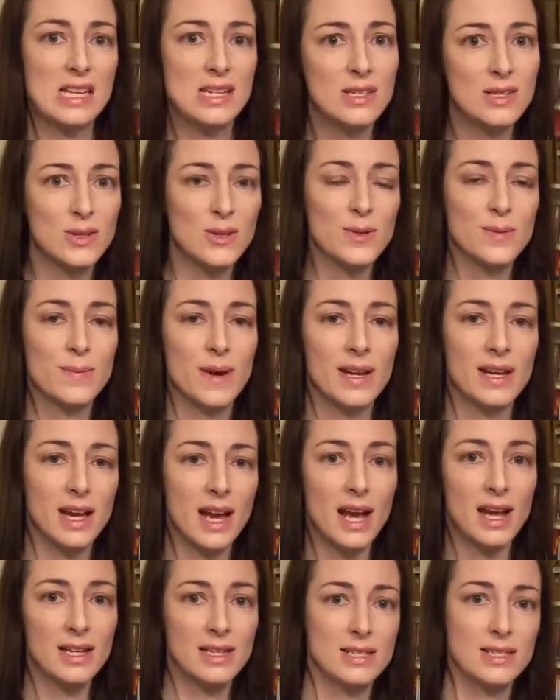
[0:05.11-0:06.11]
into my
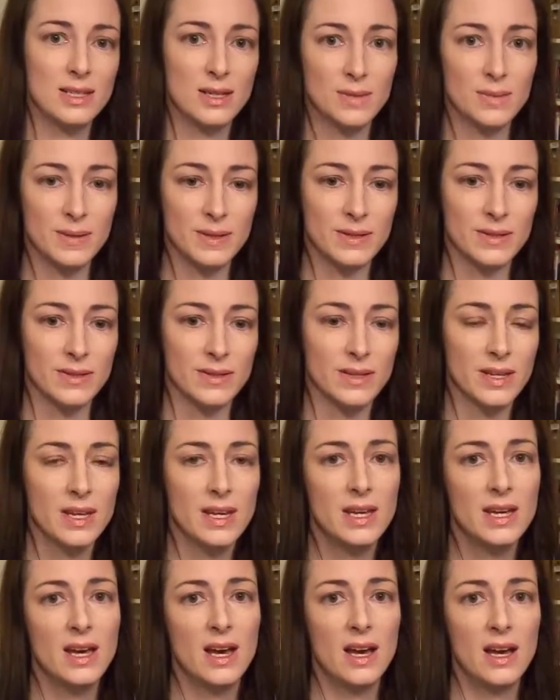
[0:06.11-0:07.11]
Isaac build.
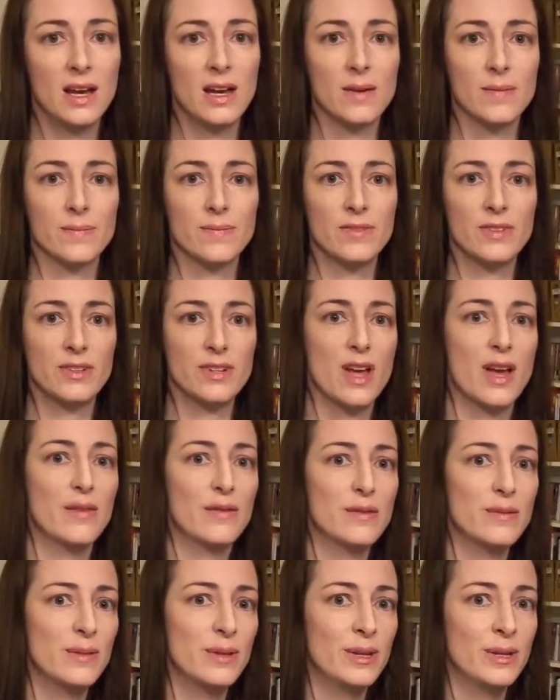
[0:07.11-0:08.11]
If you're
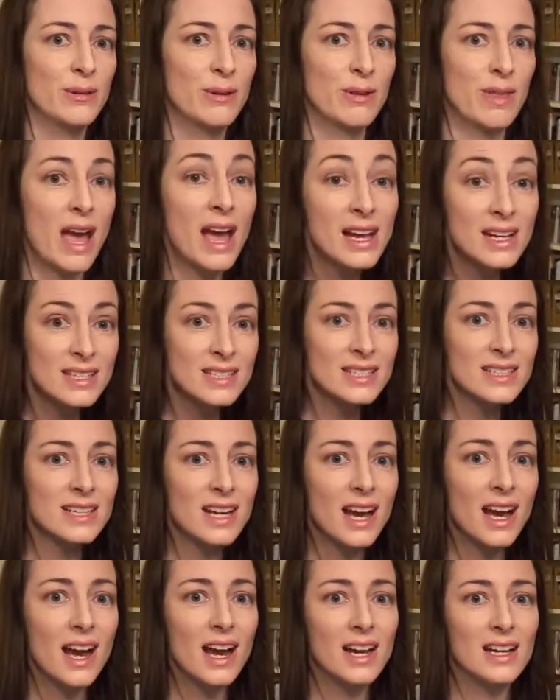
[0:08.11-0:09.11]
not familiar with
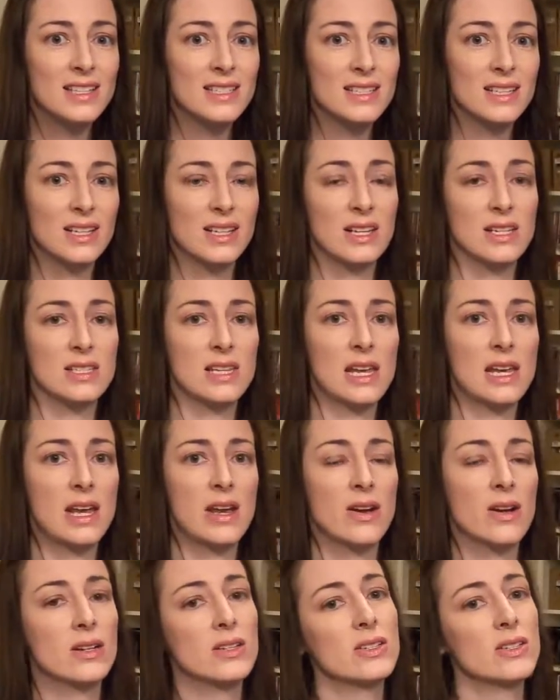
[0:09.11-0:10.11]
Isaac, Isaac is a
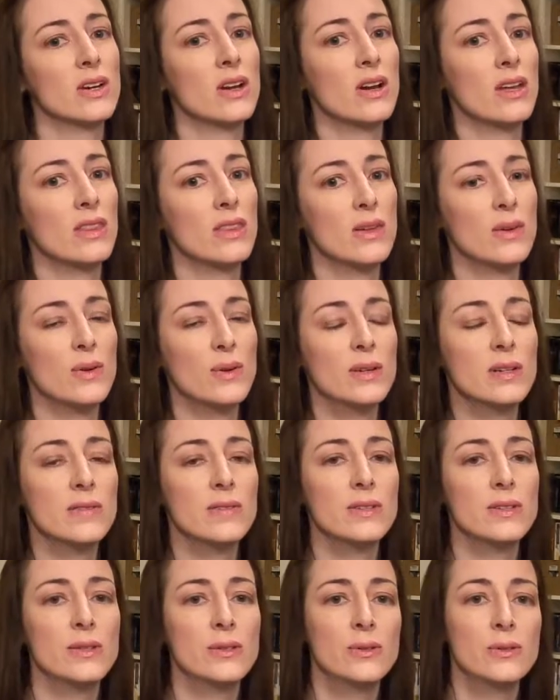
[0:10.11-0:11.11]
character on the
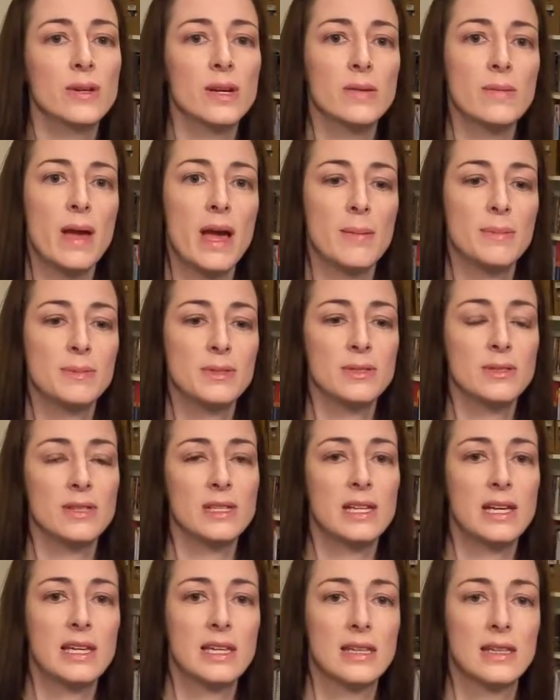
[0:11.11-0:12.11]
Orville who I'm
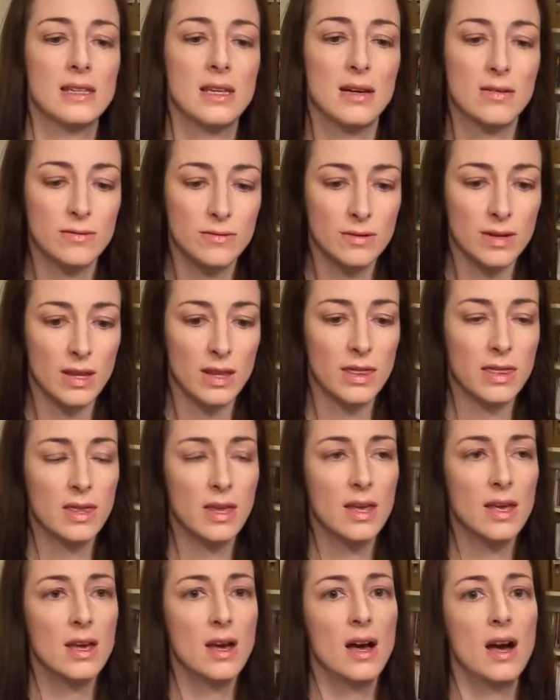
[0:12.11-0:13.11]
absolutely in love with.
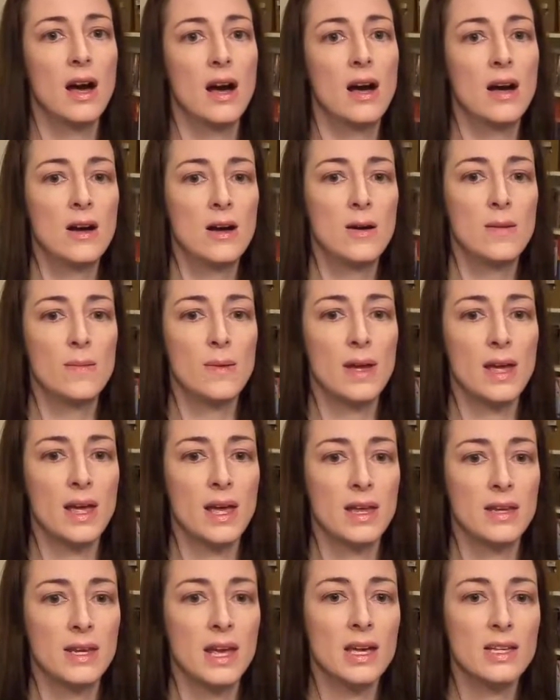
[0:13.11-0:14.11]

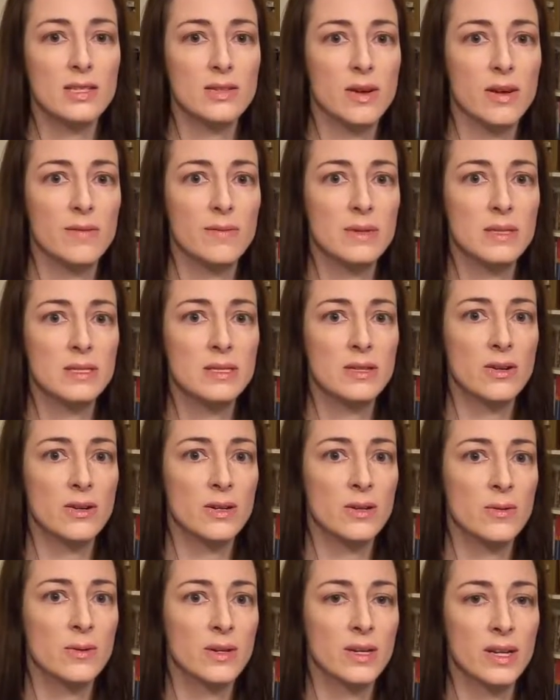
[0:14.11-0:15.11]
And yeah, so I've been
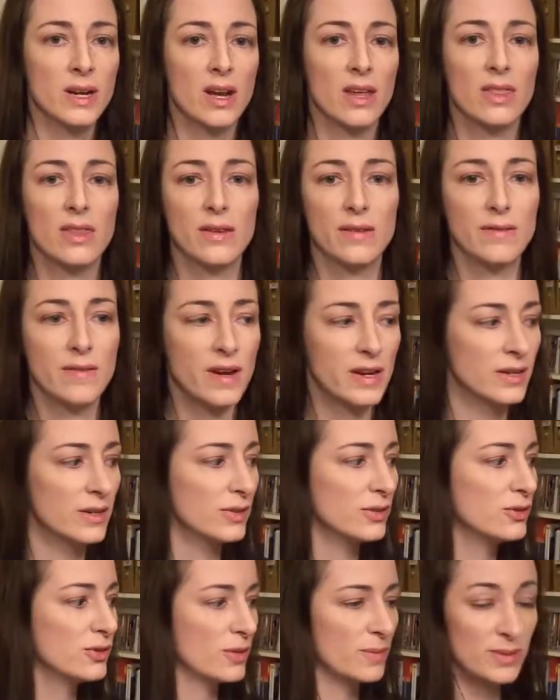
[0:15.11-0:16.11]
starting working on the
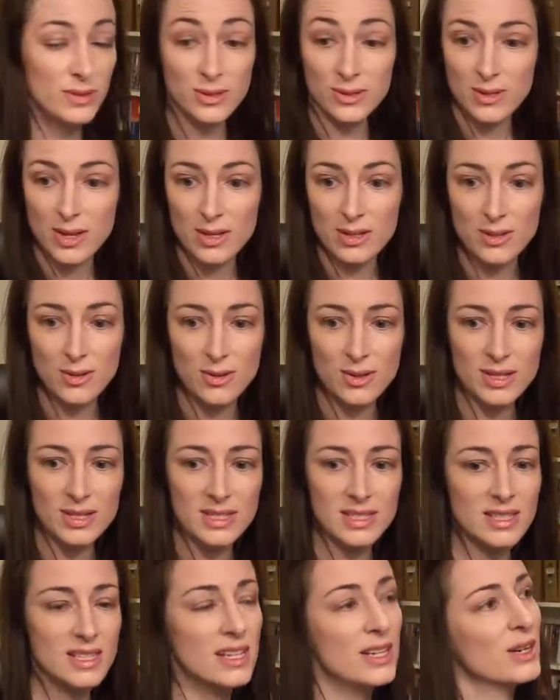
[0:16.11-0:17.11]
final jumpsuit, as you
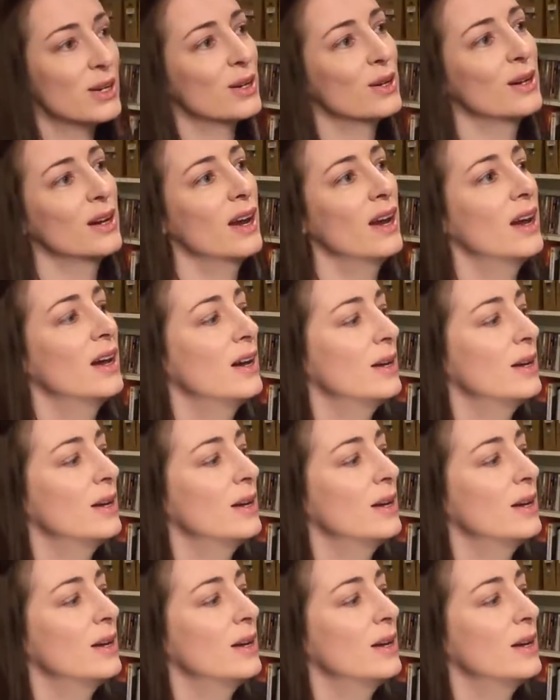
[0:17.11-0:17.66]
can see here,